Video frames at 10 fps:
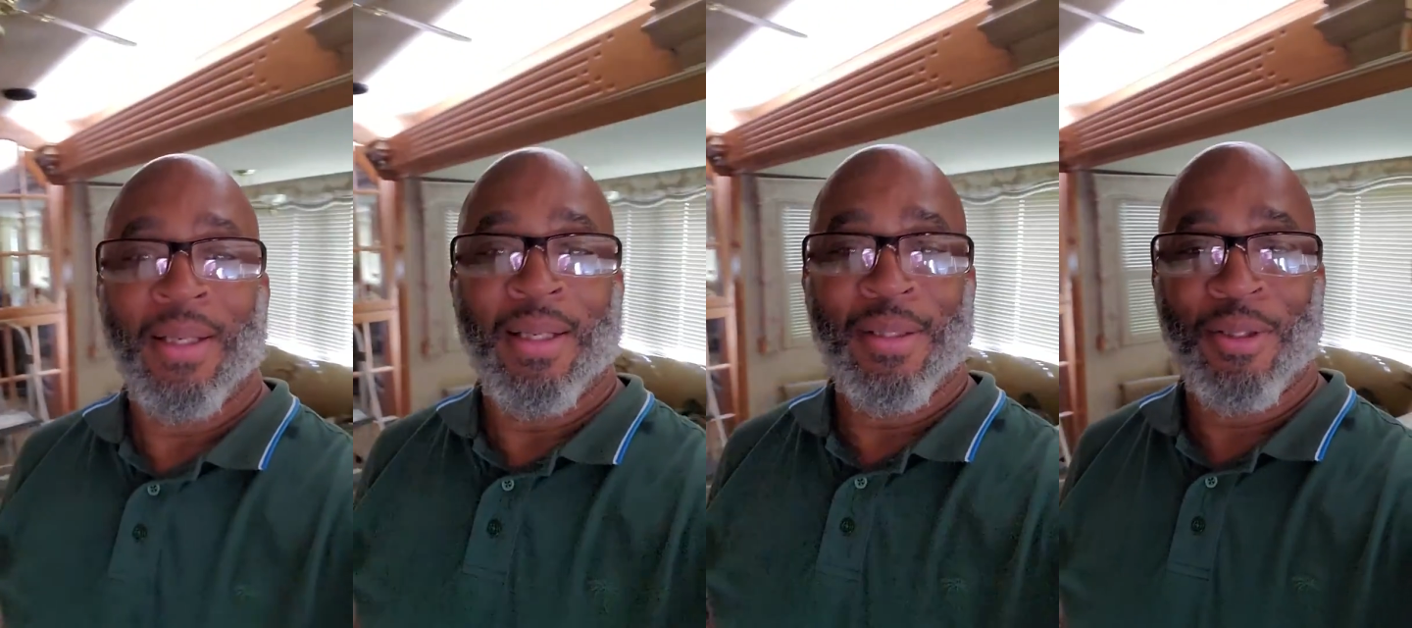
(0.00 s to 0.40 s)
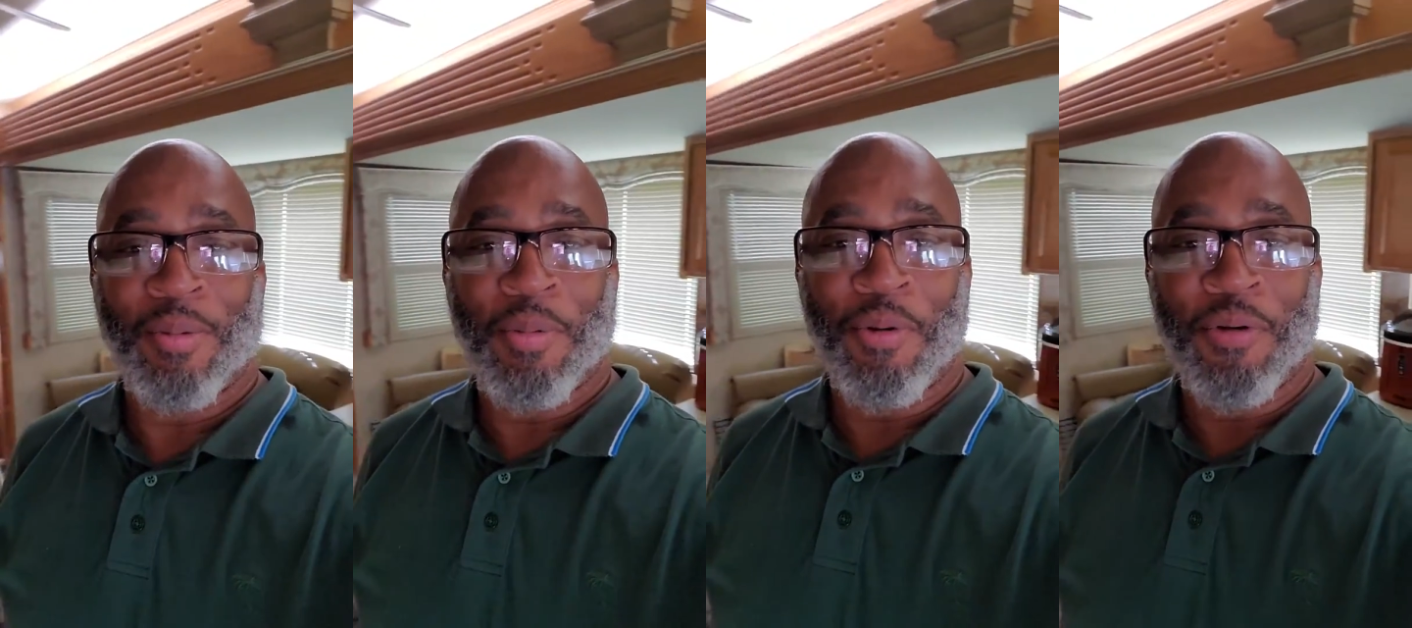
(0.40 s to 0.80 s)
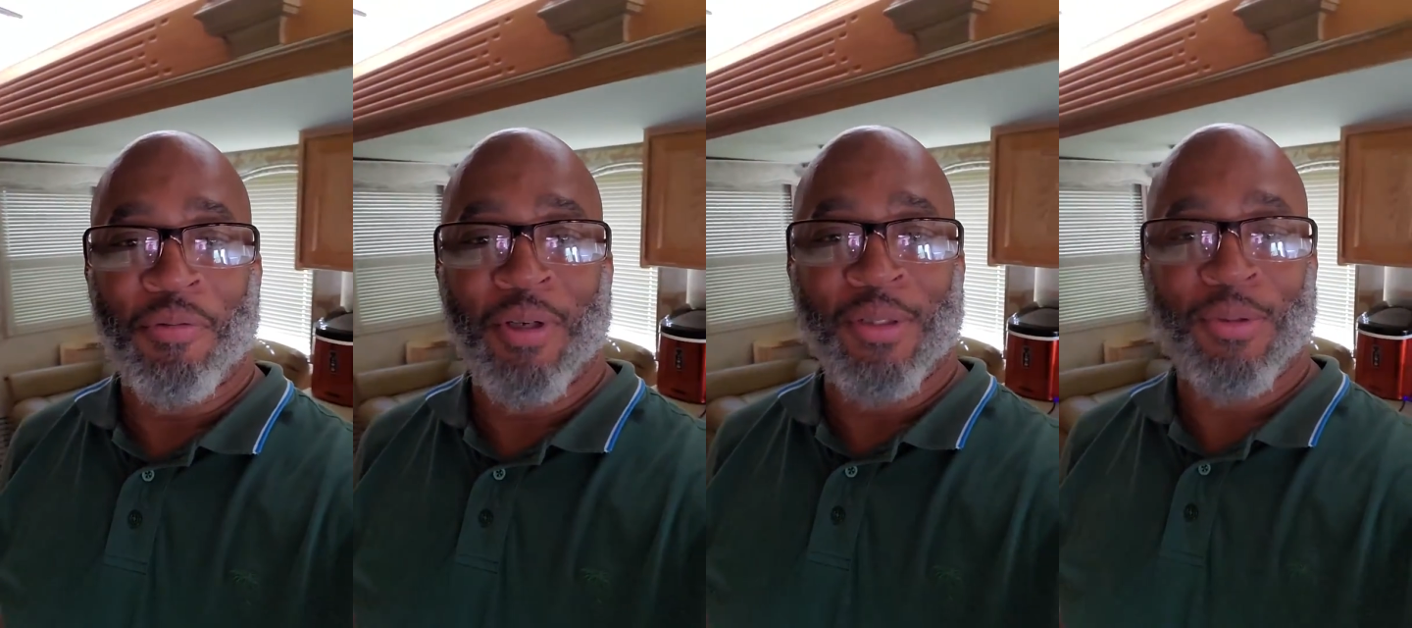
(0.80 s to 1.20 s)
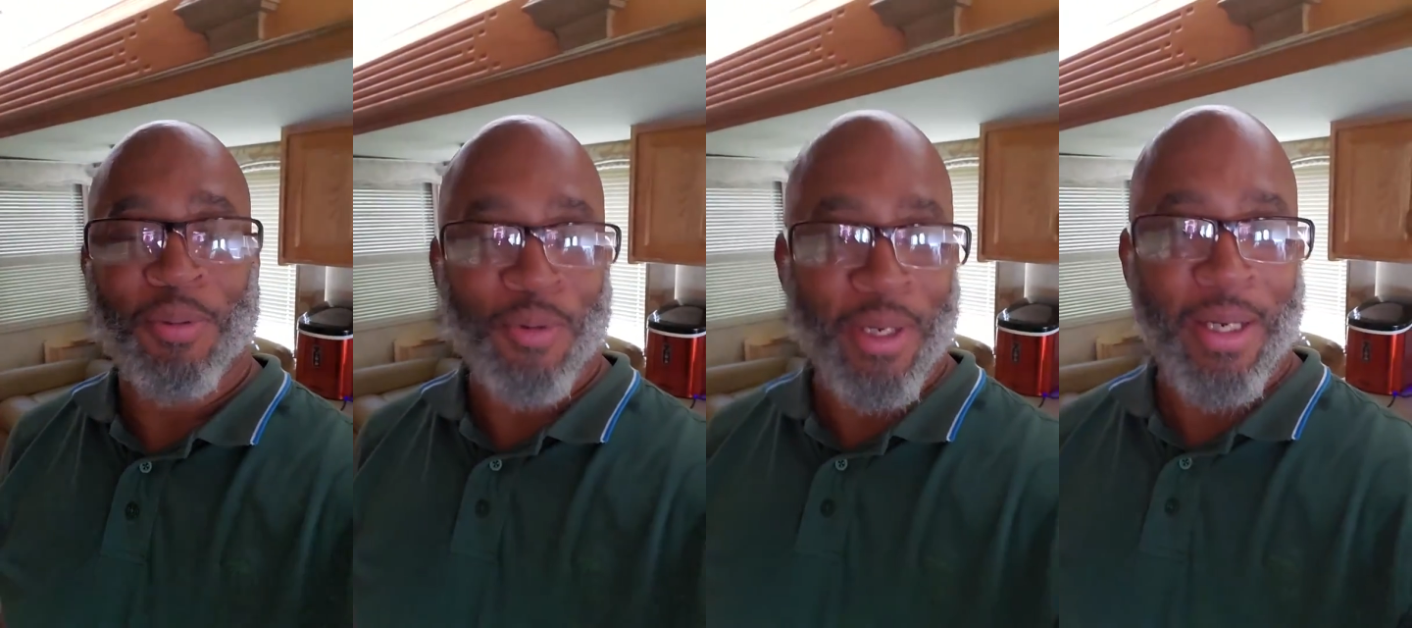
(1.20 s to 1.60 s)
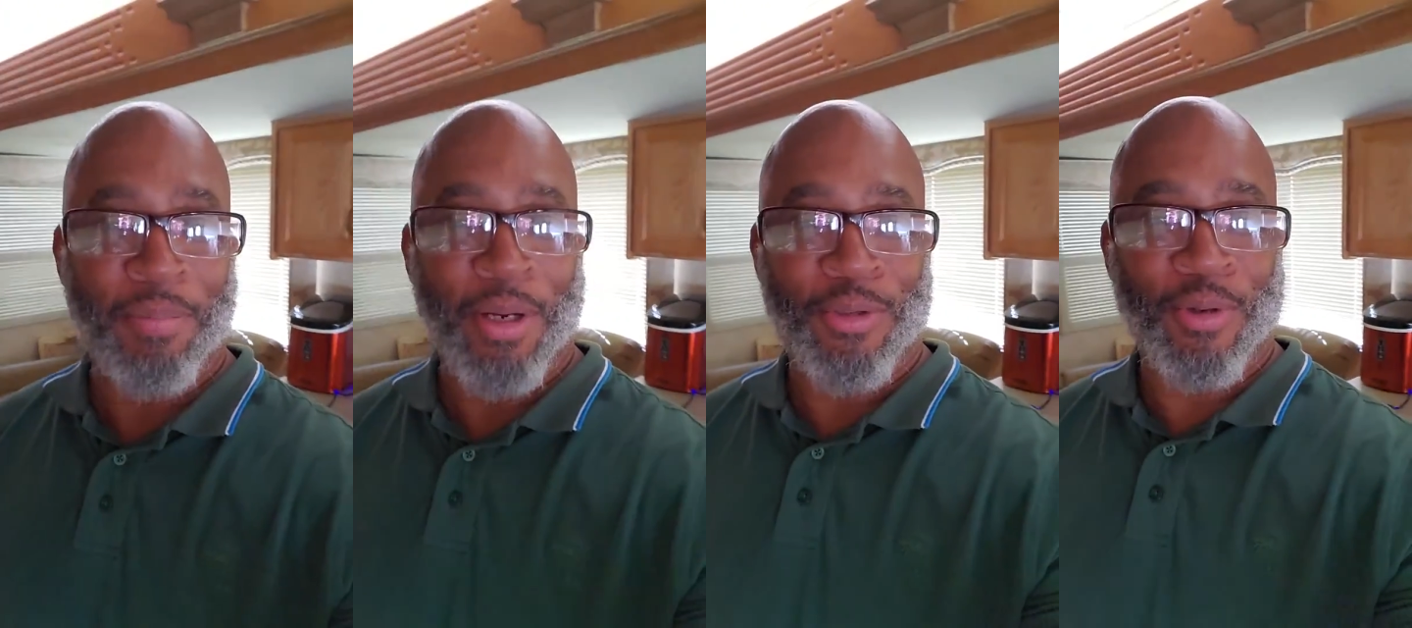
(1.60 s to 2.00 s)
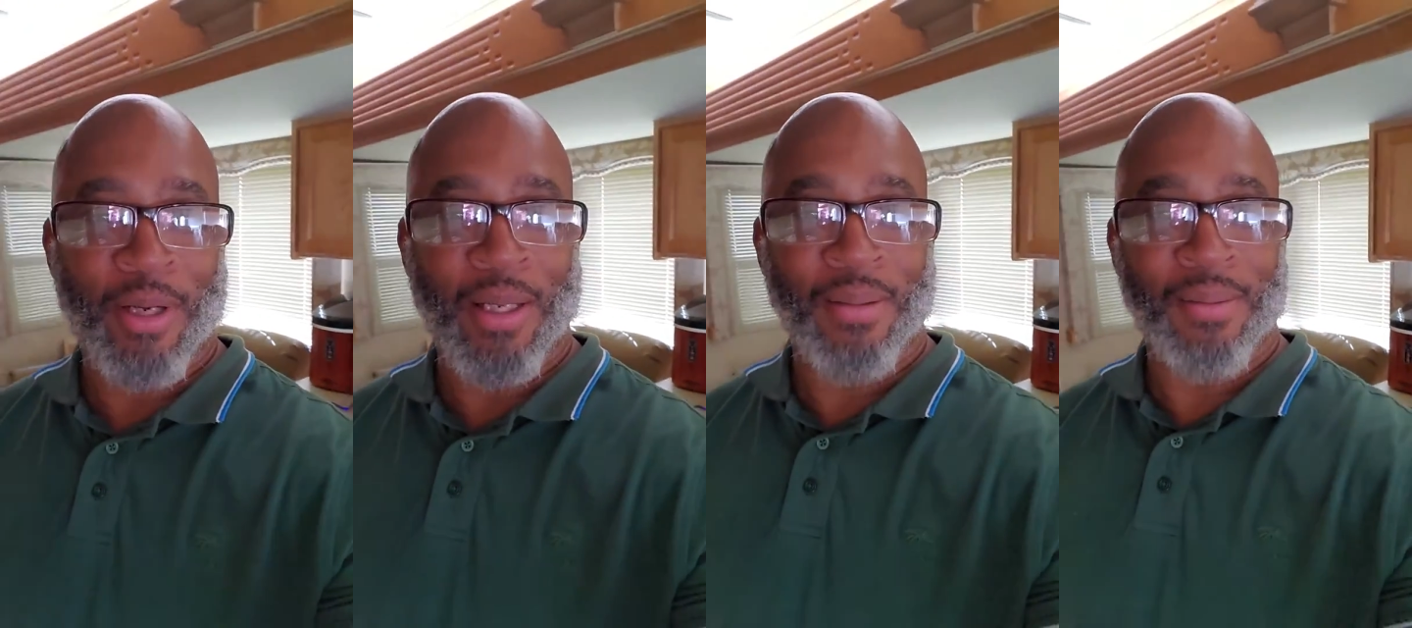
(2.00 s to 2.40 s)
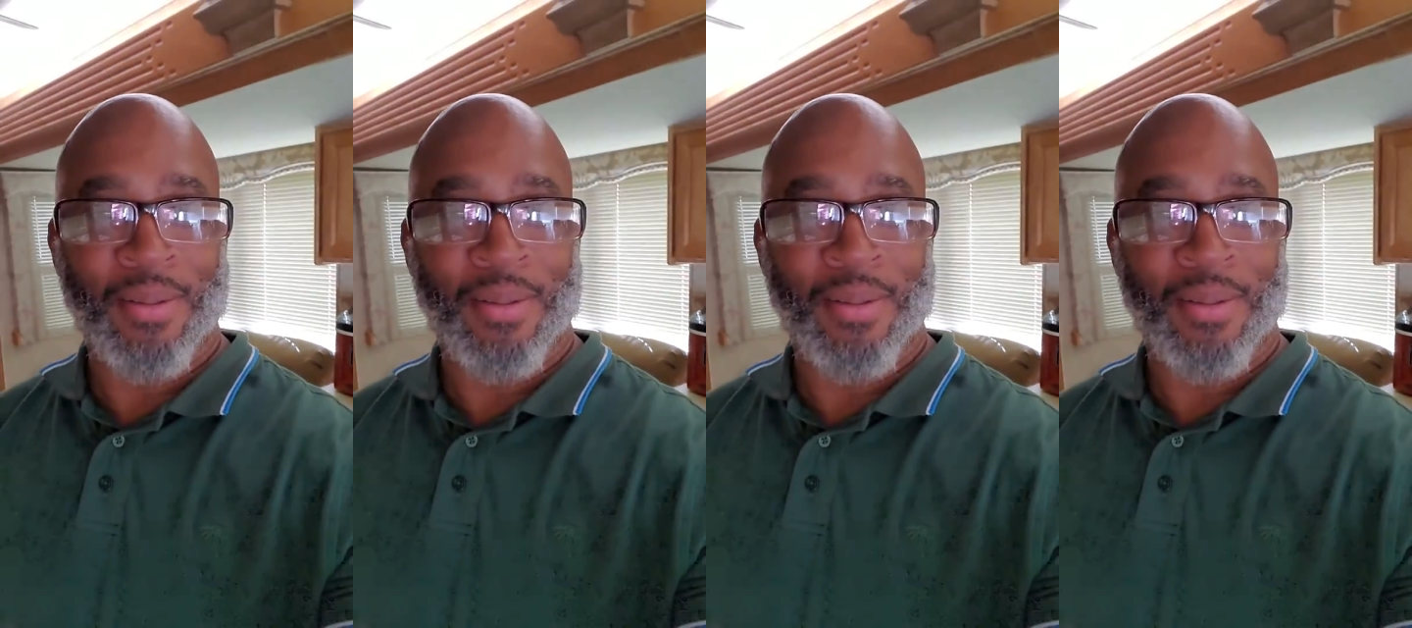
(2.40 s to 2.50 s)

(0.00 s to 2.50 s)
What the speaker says: And it's going to be pretty fun. So I'm going to go ahead and make sure I got